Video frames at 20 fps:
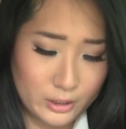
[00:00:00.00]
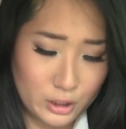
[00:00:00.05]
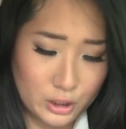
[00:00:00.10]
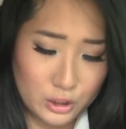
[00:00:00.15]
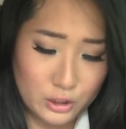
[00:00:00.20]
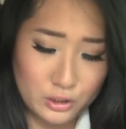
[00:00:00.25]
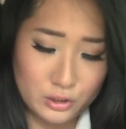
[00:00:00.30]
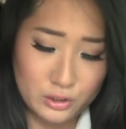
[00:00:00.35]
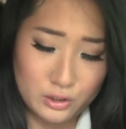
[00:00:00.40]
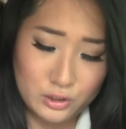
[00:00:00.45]

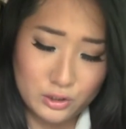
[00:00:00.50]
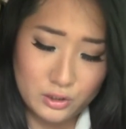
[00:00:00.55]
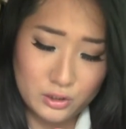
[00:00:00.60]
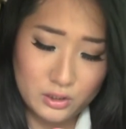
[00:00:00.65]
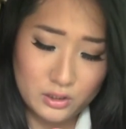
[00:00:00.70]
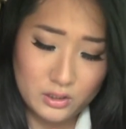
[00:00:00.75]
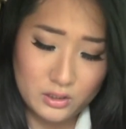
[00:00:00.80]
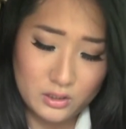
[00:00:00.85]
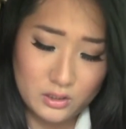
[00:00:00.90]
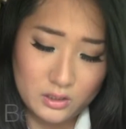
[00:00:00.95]
Er,
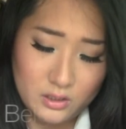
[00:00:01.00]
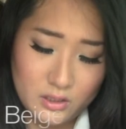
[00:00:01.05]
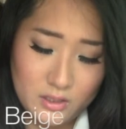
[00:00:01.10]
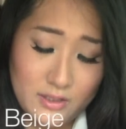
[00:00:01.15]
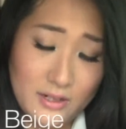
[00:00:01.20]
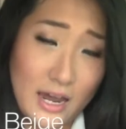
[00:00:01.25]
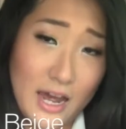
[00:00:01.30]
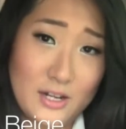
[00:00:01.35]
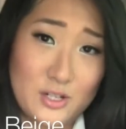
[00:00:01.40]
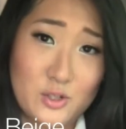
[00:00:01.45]

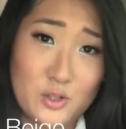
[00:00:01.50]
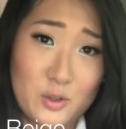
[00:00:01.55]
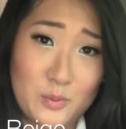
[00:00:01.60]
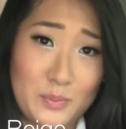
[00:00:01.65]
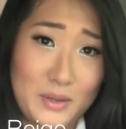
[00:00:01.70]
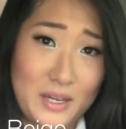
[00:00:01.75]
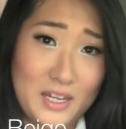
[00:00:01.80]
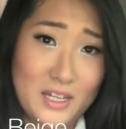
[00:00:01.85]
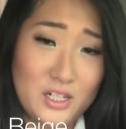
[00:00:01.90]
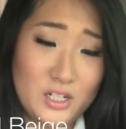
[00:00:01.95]
natural
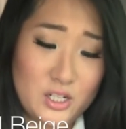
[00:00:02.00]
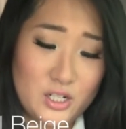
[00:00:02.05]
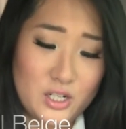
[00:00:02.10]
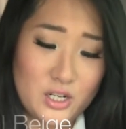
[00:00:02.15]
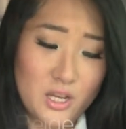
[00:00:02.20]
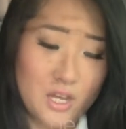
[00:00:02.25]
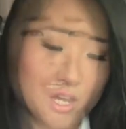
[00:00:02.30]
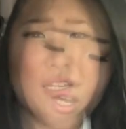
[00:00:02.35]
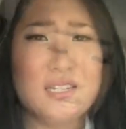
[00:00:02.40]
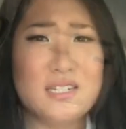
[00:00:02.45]
beige.
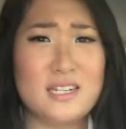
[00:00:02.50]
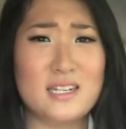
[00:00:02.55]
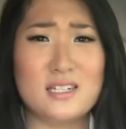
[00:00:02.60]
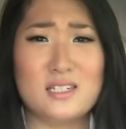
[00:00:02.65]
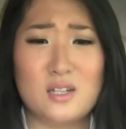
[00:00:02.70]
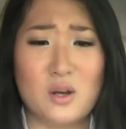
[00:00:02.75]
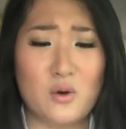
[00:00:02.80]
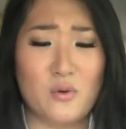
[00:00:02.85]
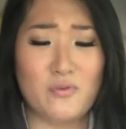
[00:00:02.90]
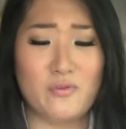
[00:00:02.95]
So oh. easy,
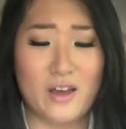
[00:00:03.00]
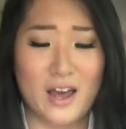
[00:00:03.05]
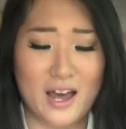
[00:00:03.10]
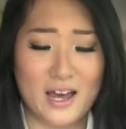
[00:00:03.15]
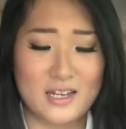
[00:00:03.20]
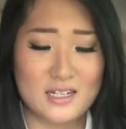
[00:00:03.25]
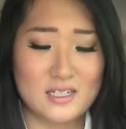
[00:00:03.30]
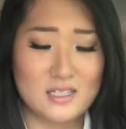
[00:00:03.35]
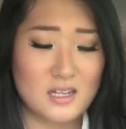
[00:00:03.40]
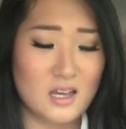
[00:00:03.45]
so
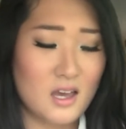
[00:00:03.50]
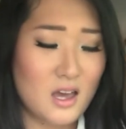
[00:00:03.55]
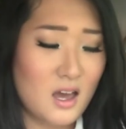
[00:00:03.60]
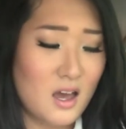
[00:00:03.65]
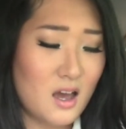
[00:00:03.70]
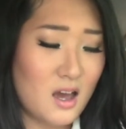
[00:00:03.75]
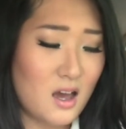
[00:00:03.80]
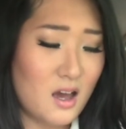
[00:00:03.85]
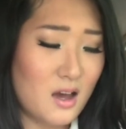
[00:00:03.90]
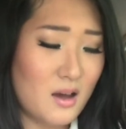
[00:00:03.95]
fast.
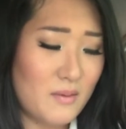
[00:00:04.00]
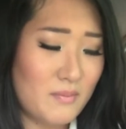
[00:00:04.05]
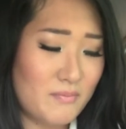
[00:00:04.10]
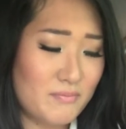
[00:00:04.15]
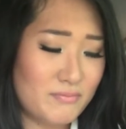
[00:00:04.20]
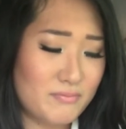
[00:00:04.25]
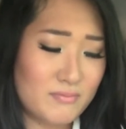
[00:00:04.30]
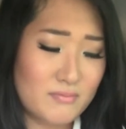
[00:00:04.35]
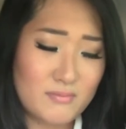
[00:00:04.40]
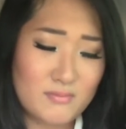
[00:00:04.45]

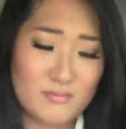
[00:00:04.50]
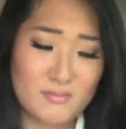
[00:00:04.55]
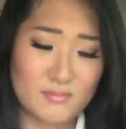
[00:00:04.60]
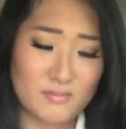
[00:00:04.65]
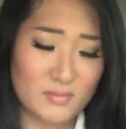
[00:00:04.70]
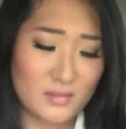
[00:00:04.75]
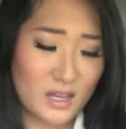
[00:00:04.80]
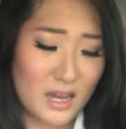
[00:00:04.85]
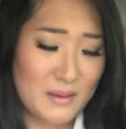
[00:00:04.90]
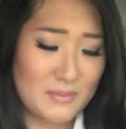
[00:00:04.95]
Um,
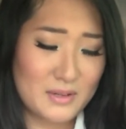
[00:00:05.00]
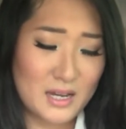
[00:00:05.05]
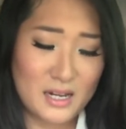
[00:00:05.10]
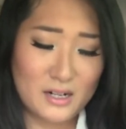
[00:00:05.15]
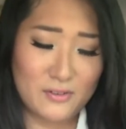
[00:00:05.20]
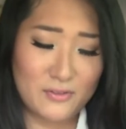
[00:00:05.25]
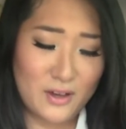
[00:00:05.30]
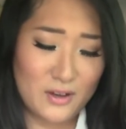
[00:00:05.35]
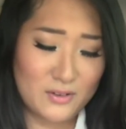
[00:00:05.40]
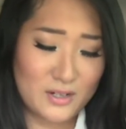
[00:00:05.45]
I'm
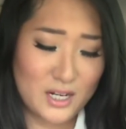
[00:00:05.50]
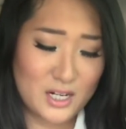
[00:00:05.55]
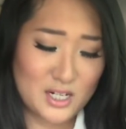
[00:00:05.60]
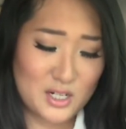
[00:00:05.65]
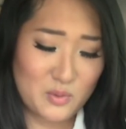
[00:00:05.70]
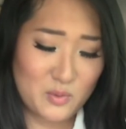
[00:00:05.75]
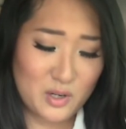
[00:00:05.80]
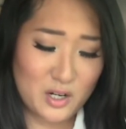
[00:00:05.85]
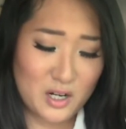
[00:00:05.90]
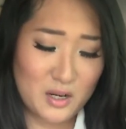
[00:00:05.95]
not a
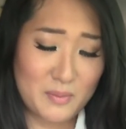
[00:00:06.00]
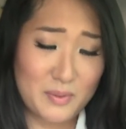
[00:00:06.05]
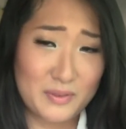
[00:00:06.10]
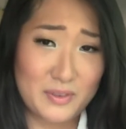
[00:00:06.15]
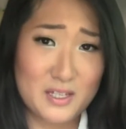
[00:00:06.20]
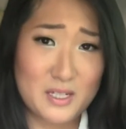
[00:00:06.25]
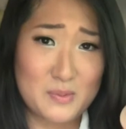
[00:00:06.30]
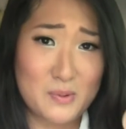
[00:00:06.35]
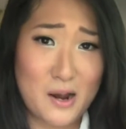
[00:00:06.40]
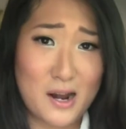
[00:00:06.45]
foundation wearer,
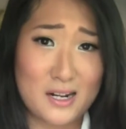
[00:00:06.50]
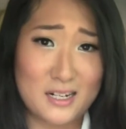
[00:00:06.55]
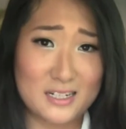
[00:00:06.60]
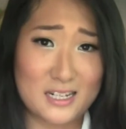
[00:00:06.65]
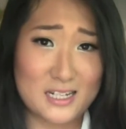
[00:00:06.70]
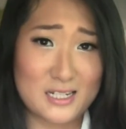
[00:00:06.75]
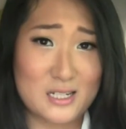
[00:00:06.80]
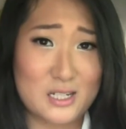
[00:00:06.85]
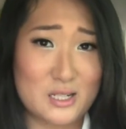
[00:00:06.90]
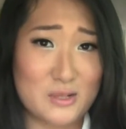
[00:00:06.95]
but this
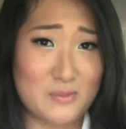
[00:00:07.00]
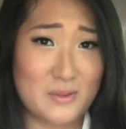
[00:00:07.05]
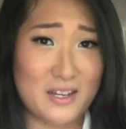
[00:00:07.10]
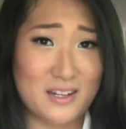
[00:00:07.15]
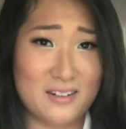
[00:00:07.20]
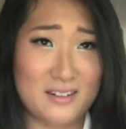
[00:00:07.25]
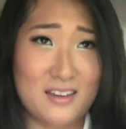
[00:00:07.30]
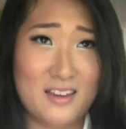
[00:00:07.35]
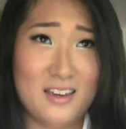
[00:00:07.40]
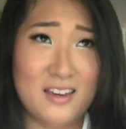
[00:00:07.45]
product has just
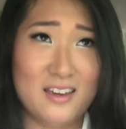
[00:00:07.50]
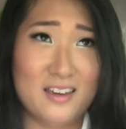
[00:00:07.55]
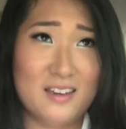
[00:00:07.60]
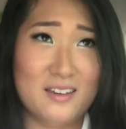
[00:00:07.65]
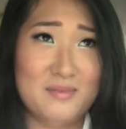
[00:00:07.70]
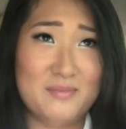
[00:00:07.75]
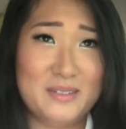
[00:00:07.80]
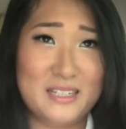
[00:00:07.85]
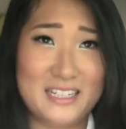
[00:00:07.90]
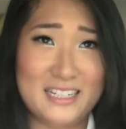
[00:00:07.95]
made
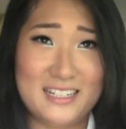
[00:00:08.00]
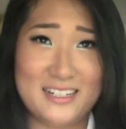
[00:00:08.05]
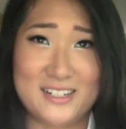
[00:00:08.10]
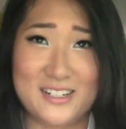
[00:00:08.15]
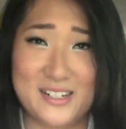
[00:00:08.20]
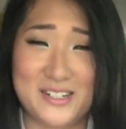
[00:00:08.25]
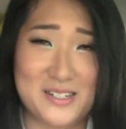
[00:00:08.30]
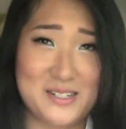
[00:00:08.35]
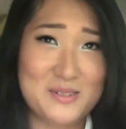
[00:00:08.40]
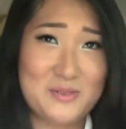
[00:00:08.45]
me
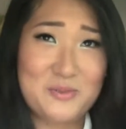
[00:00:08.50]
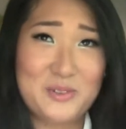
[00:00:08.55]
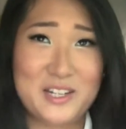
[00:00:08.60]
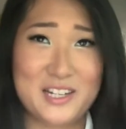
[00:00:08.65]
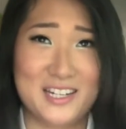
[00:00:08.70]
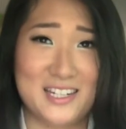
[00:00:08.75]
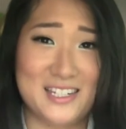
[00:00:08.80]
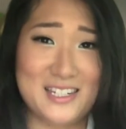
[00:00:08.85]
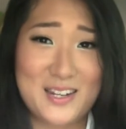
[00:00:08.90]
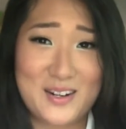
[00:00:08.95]
just
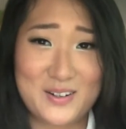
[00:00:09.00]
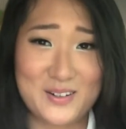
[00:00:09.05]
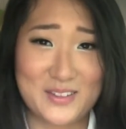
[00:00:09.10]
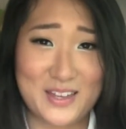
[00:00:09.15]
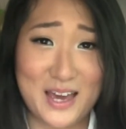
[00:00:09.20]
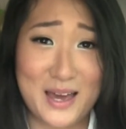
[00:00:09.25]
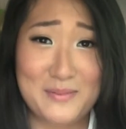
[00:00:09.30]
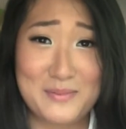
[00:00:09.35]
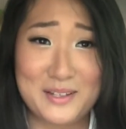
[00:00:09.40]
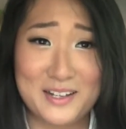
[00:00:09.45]
reconsider
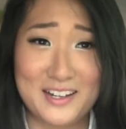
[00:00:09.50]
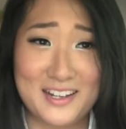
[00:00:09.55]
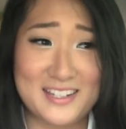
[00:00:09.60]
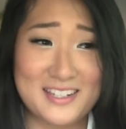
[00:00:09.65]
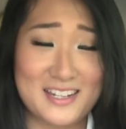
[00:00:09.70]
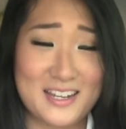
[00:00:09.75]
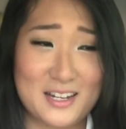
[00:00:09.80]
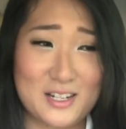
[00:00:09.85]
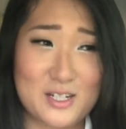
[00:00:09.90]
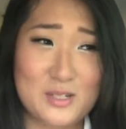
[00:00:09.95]
that
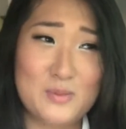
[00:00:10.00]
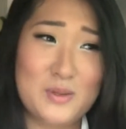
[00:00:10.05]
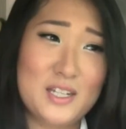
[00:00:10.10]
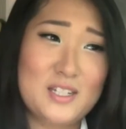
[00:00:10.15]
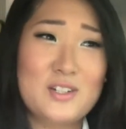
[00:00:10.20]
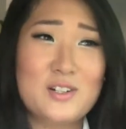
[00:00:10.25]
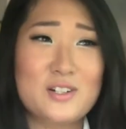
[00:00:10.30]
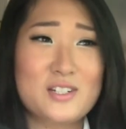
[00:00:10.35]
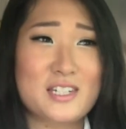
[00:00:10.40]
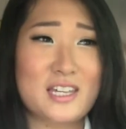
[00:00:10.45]
because it just
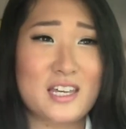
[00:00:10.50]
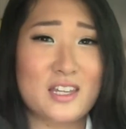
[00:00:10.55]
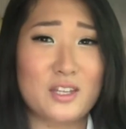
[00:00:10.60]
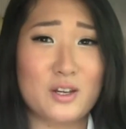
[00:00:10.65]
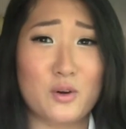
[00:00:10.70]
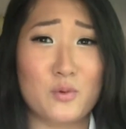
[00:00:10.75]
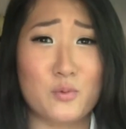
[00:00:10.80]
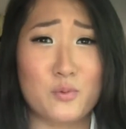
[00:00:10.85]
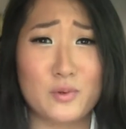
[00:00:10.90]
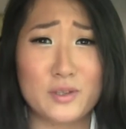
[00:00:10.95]
makes your skin
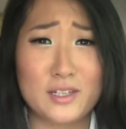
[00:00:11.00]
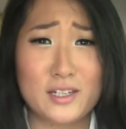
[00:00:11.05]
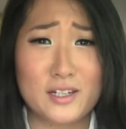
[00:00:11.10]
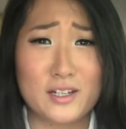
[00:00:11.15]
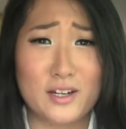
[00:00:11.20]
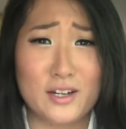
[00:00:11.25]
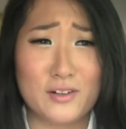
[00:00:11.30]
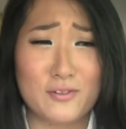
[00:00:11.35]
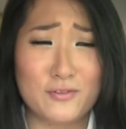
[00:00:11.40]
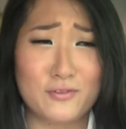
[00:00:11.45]
look really
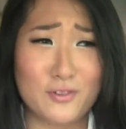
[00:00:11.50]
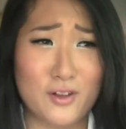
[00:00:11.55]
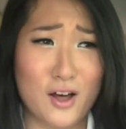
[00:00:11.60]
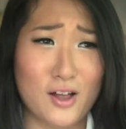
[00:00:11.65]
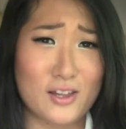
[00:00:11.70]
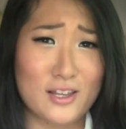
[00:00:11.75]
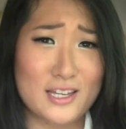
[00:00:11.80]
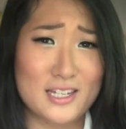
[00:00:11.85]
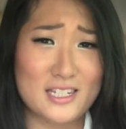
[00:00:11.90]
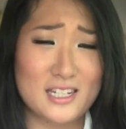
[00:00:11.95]
good and
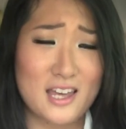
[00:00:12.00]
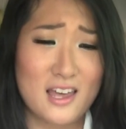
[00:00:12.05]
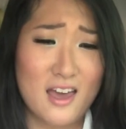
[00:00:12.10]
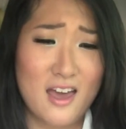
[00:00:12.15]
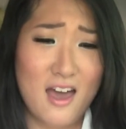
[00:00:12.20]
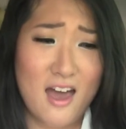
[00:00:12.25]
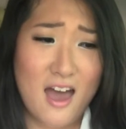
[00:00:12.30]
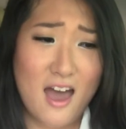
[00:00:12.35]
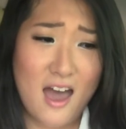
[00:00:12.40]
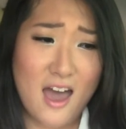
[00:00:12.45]
flawless
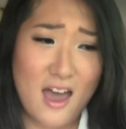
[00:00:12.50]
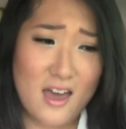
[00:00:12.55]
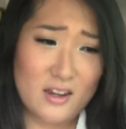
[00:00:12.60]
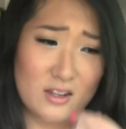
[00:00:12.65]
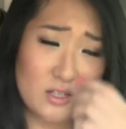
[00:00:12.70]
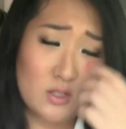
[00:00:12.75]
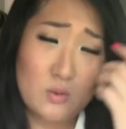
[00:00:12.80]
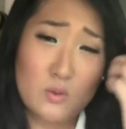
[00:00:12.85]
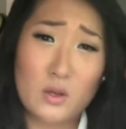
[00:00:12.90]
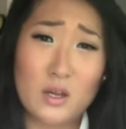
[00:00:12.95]

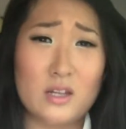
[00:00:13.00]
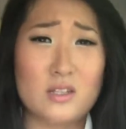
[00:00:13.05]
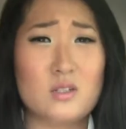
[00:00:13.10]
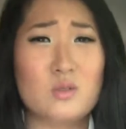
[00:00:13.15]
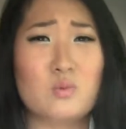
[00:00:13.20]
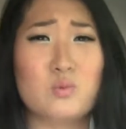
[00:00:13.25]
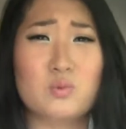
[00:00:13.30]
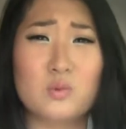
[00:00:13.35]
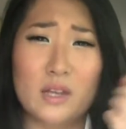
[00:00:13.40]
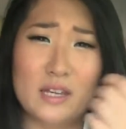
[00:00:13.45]
and it's
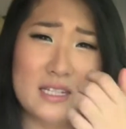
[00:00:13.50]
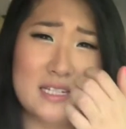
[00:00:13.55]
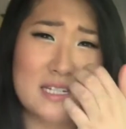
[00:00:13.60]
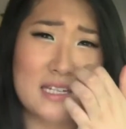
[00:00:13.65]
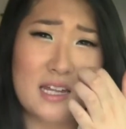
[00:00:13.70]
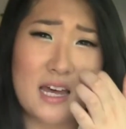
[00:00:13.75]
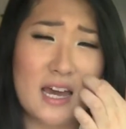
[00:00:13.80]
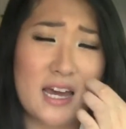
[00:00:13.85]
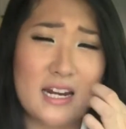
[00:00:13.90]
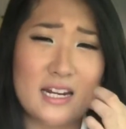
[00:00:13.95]
it's it's
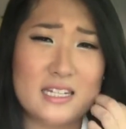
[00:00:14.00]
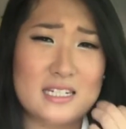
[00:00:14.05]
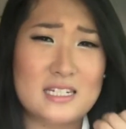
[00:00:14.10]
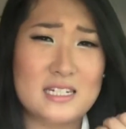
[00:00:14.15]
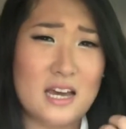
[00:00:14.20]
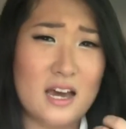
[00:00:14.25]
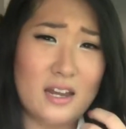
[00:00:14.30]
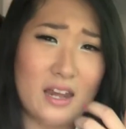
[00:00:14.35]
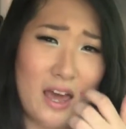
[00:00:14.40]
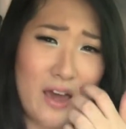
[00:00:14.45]
light
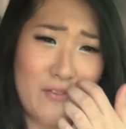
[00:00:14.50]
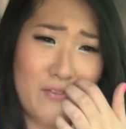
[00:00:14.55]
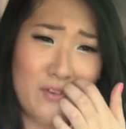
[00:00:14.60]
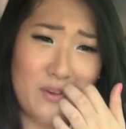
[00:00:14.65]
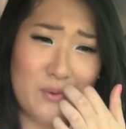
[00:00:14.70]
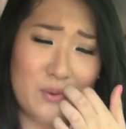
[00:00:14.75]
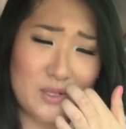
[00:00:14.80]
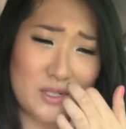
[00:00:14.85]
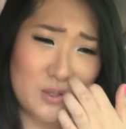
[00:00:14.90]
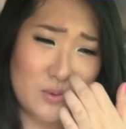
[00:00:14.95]
it's not
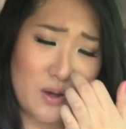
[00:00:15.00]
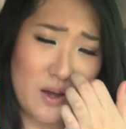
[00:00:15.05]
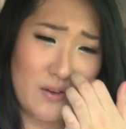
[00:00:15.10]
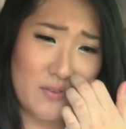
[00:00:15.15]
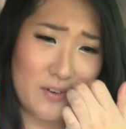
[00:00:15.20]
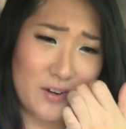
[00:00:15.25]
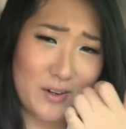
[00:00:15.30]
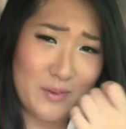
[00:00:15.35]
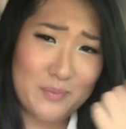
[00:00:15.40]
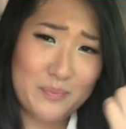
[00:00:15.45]
heavy
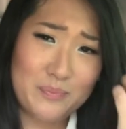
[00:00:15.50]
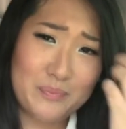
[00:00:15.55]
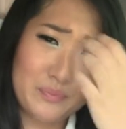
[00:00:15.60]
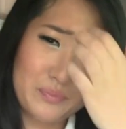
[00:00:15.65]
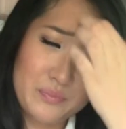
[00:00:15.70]
whatsoever